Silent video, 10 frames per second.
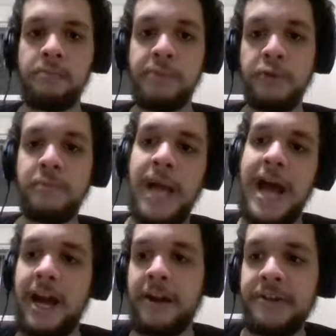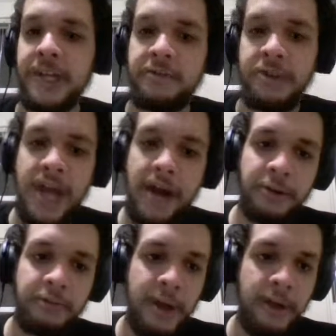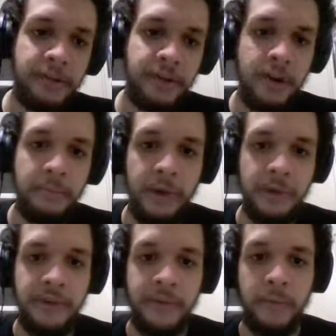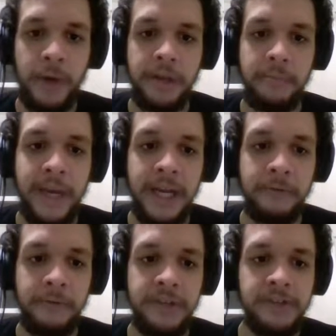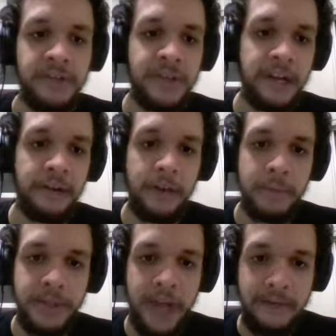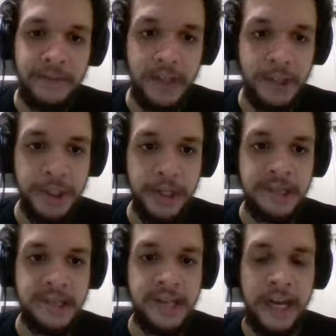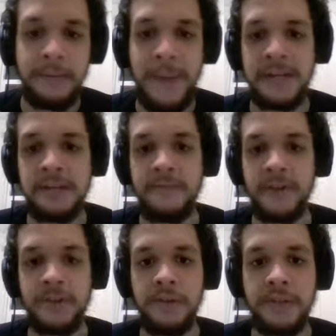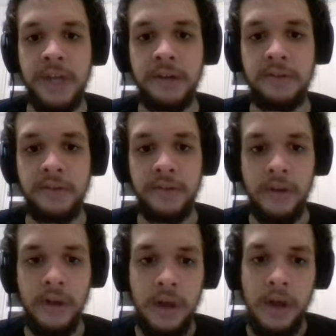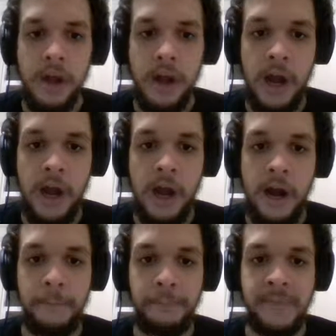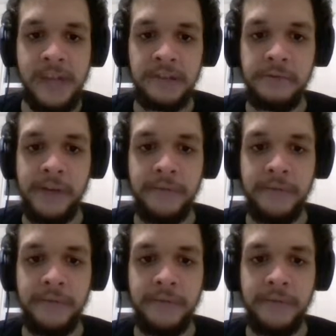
blue-black or decks with counterspells. Compulsive is one of the main reasons that you're able to have such an insane matchup versus those decks. Next we